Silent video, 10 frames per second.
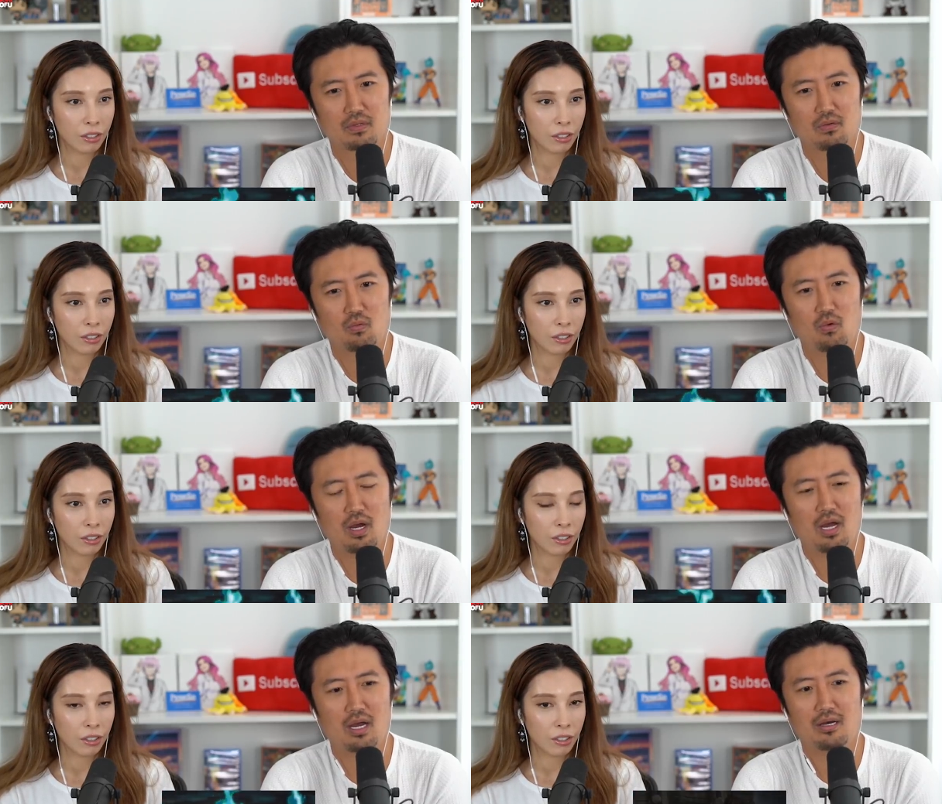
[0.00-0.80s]

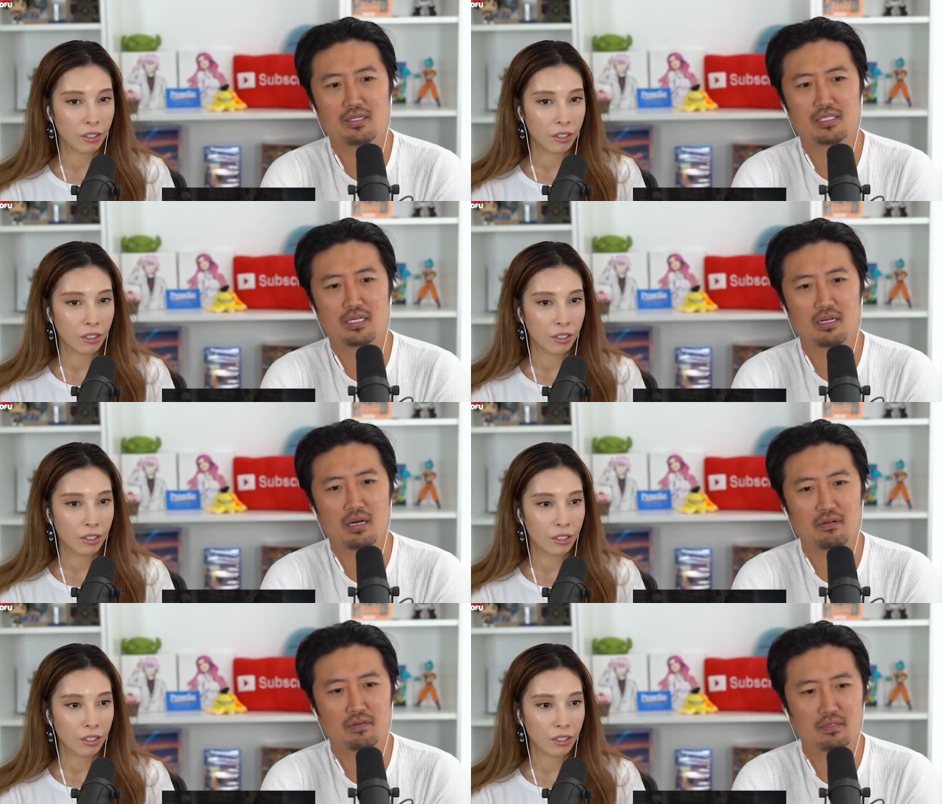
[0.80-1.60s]
Speaker 1: Wow, there's a lot
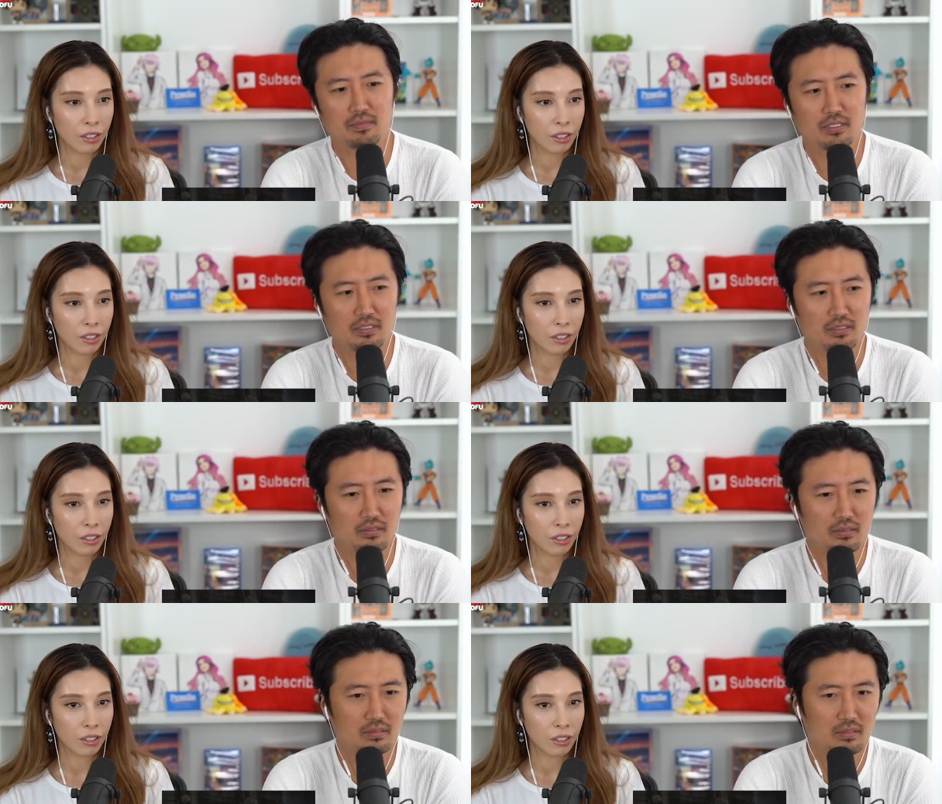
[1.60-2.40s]
of them too.
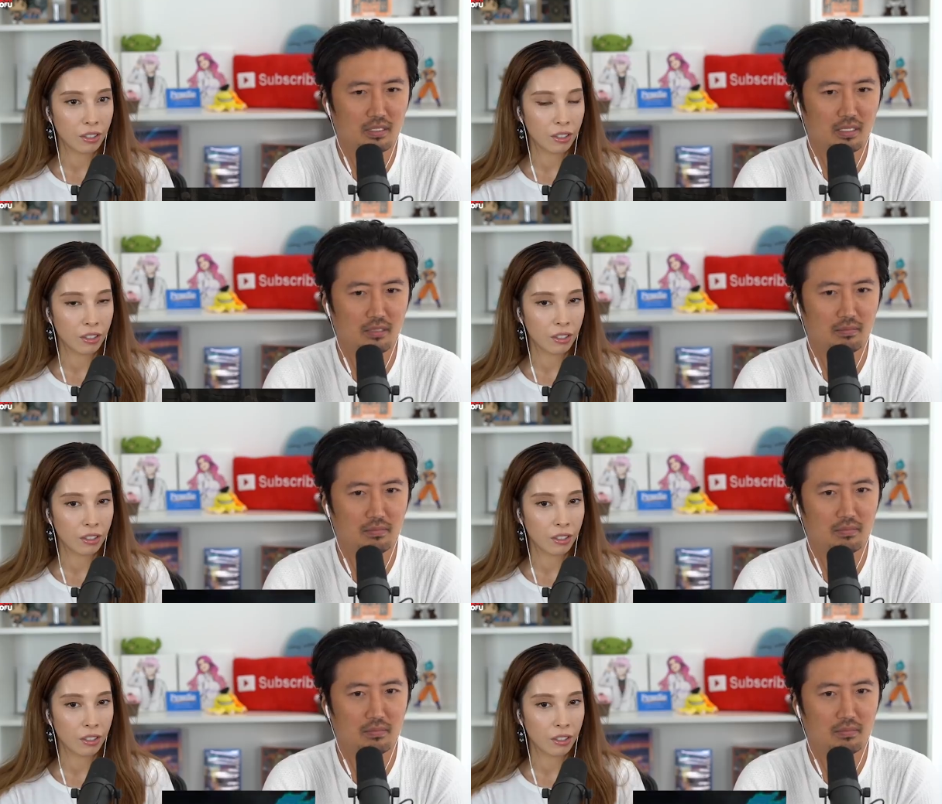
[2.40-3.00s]
Damn.